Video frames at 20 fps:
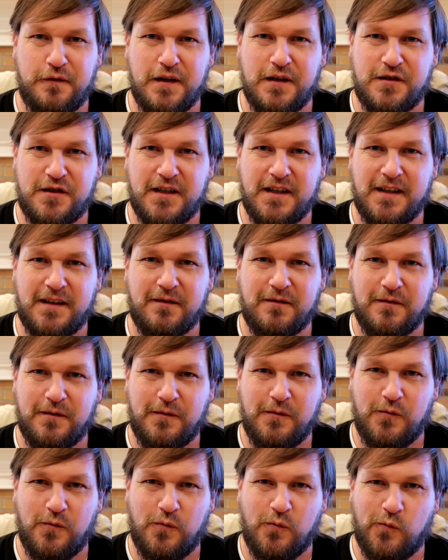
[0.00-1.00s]
fishing
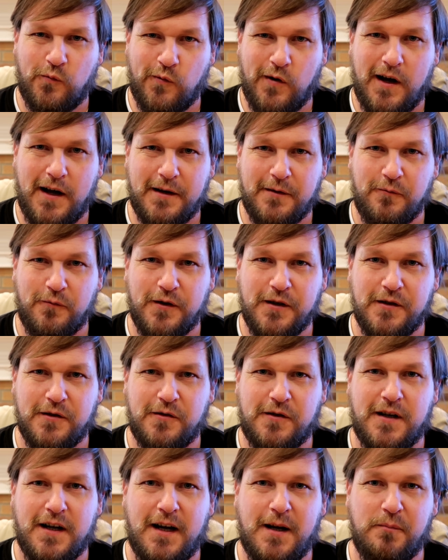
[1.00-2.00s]
rod and
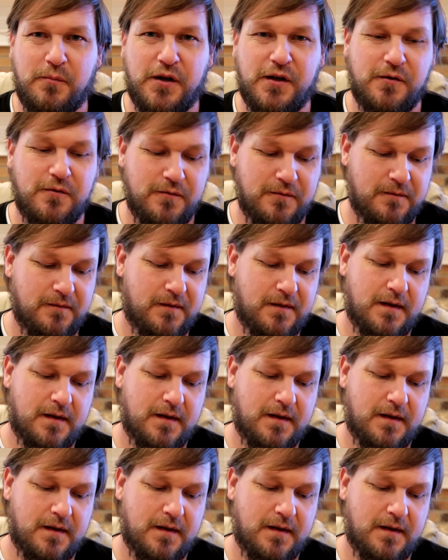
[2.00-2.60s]
reel combo.